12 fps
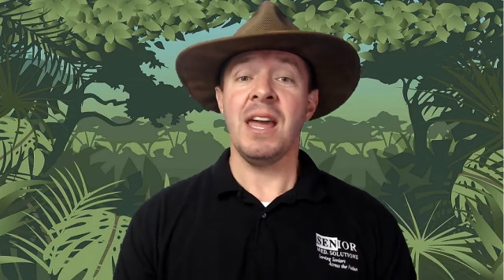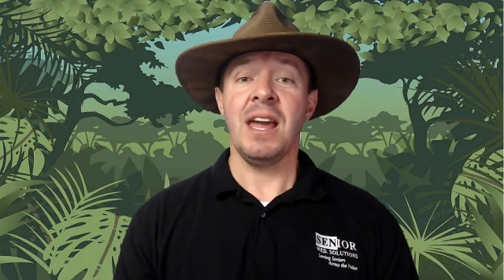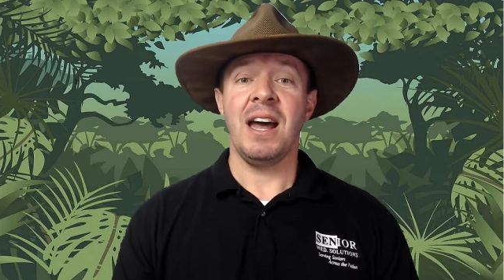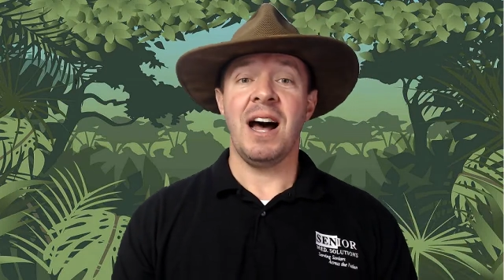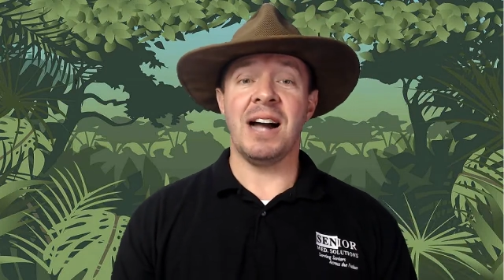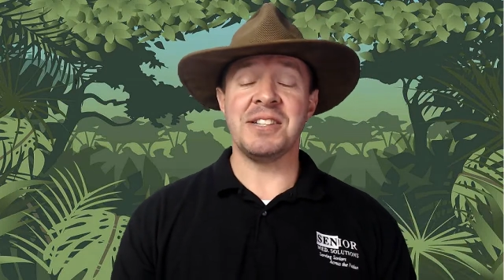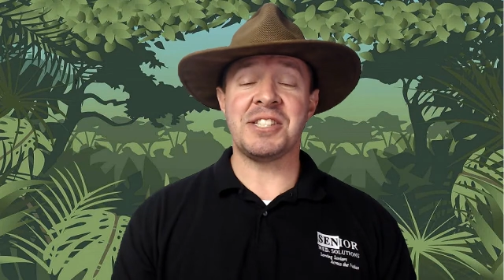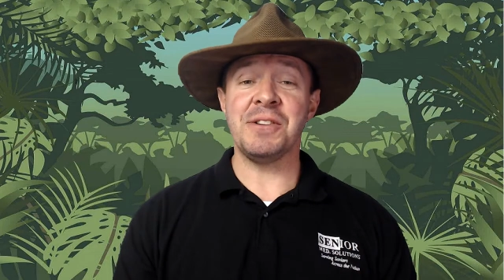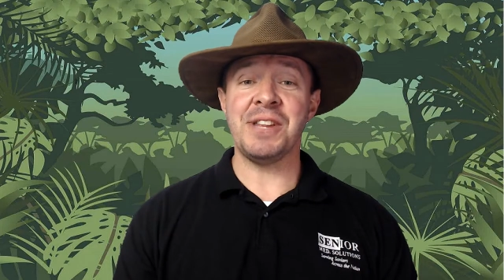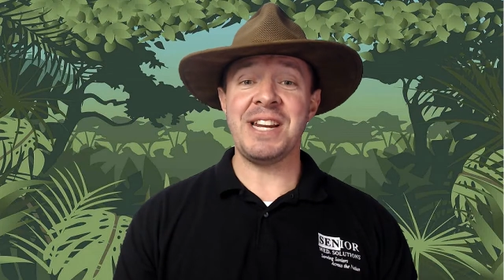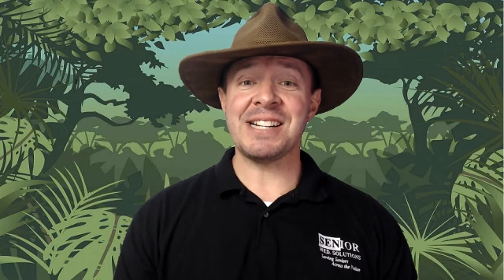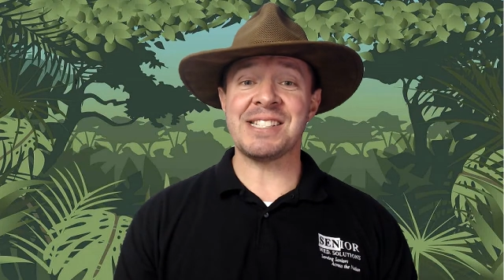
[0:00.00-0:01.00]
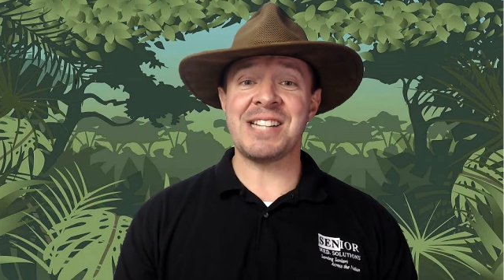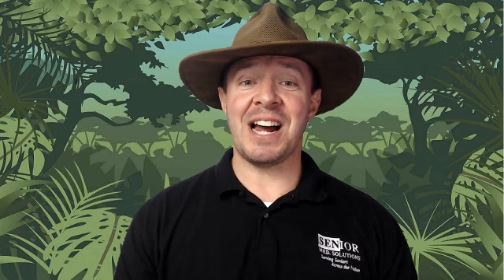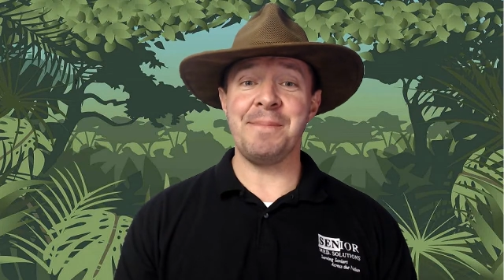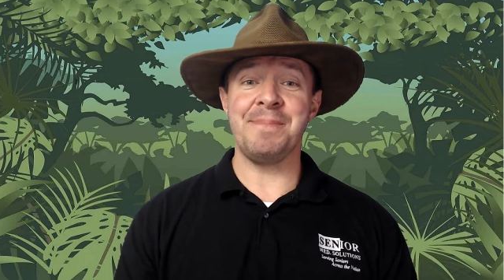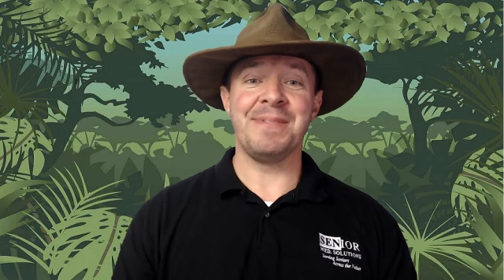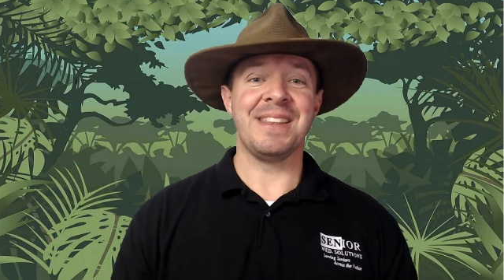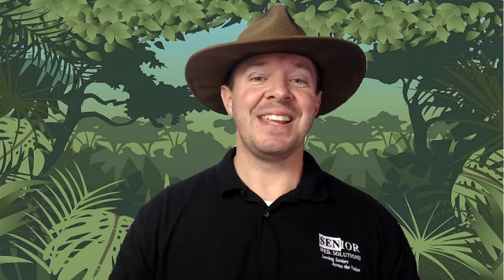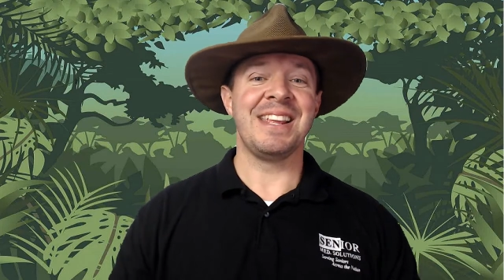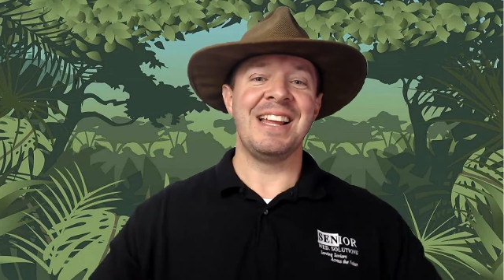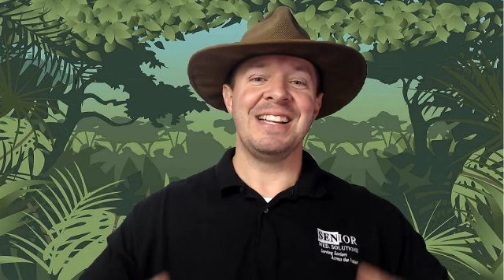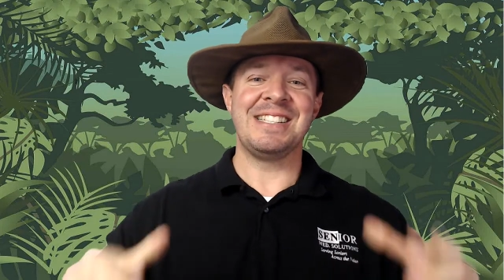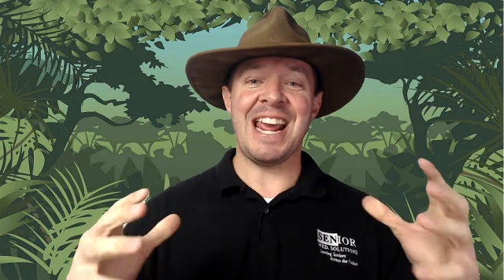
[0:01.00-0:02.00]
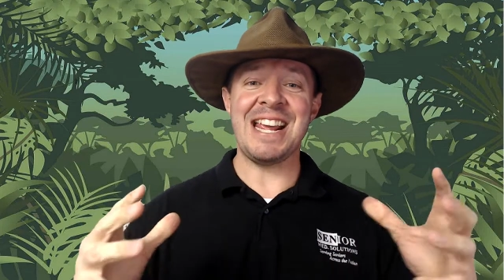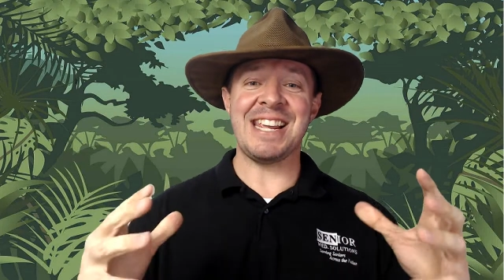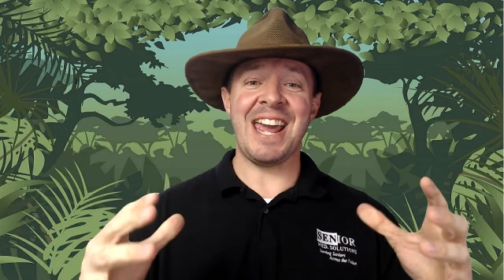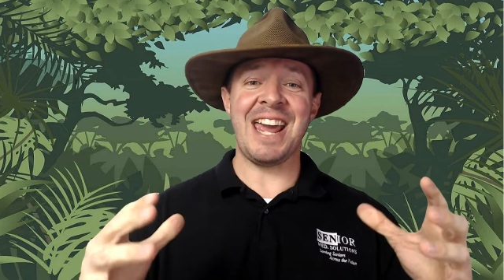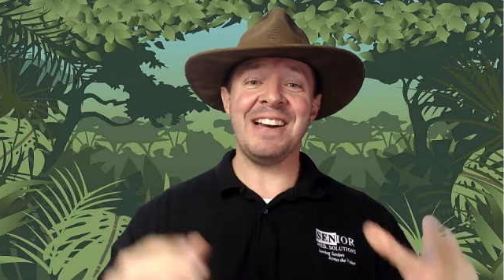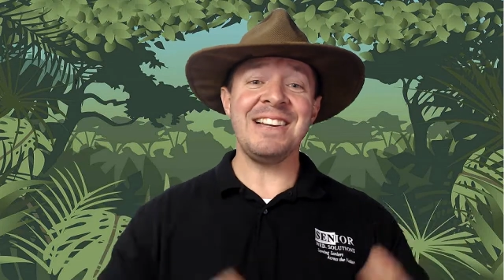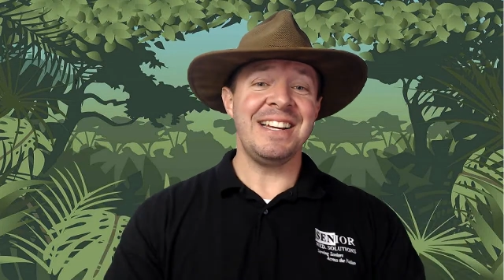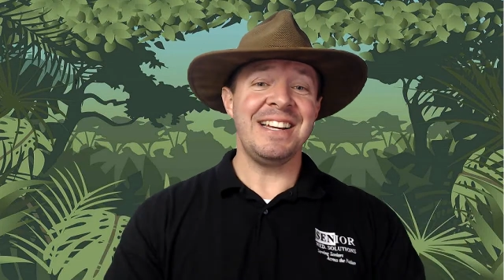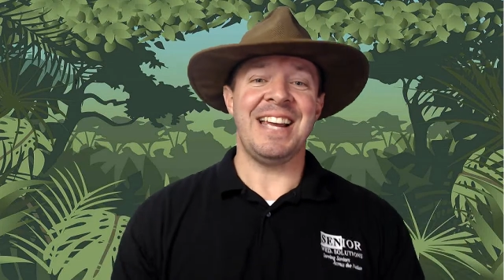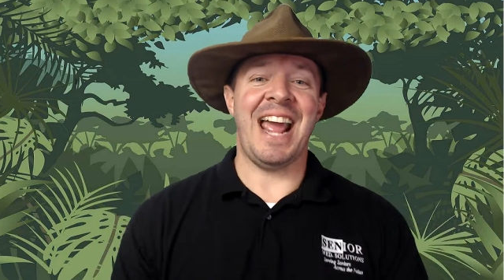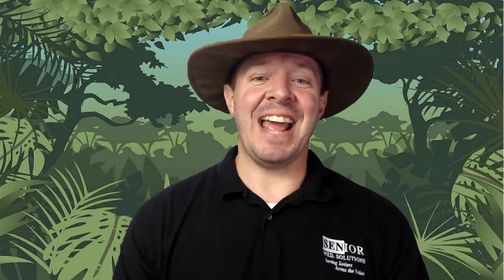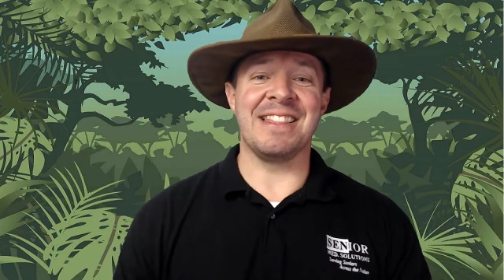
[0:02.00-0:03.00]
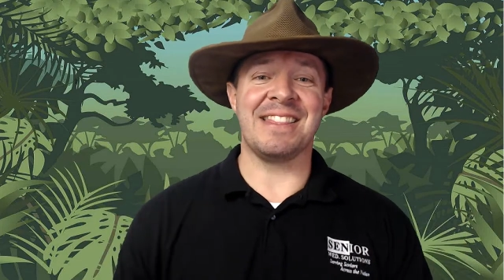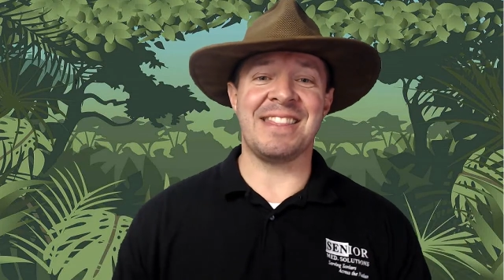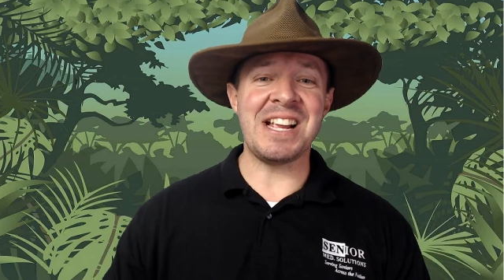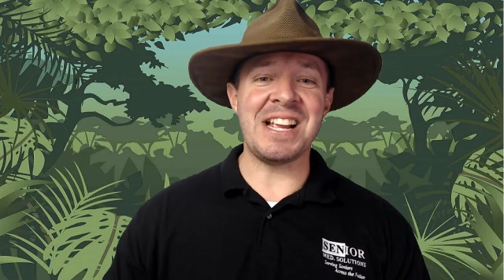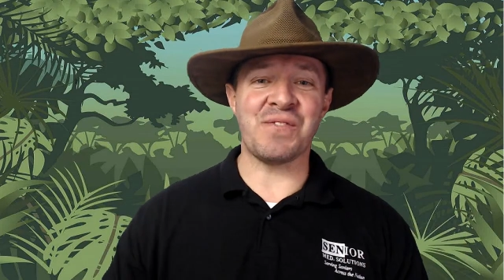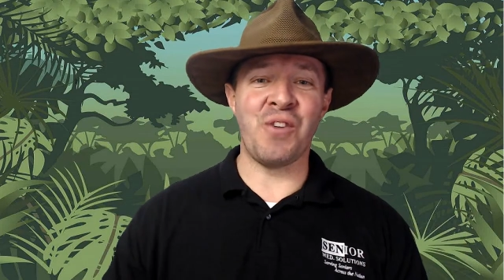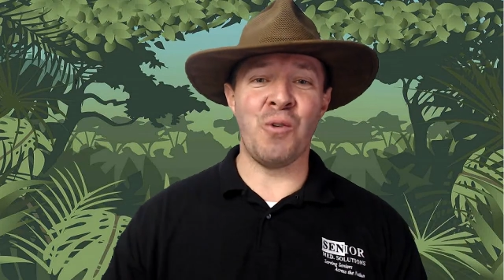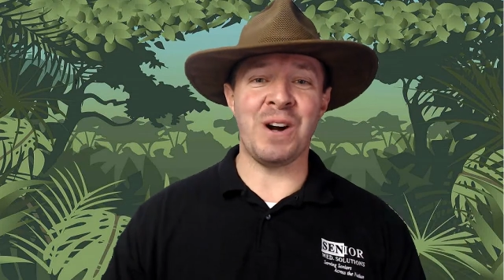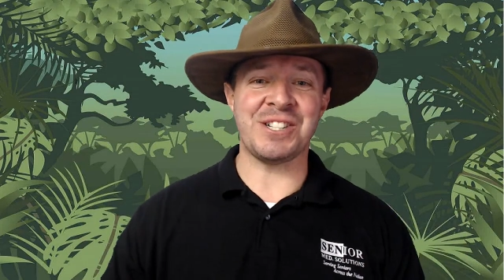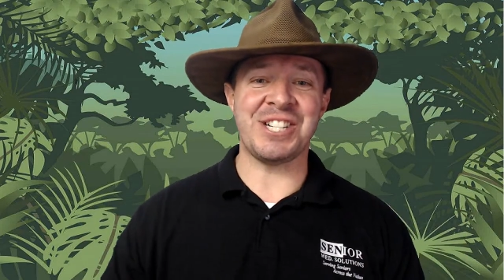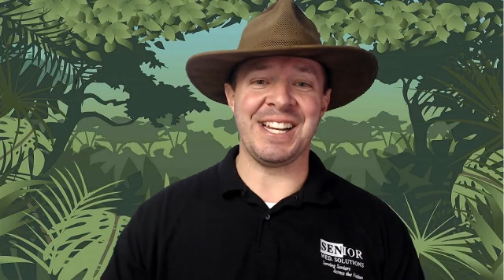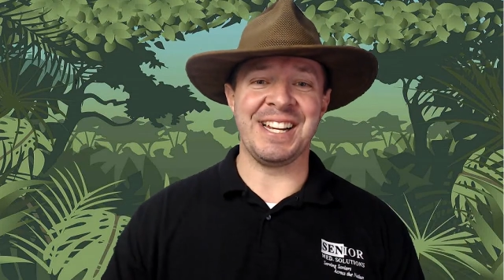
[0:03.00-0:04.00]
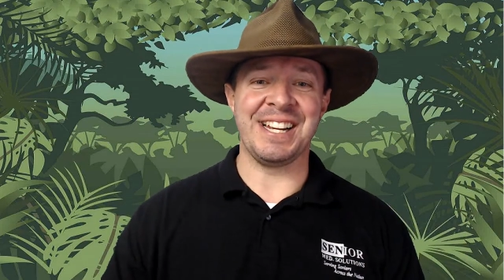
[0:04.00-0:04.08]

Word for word: Until the next time, take care and thanks for watching.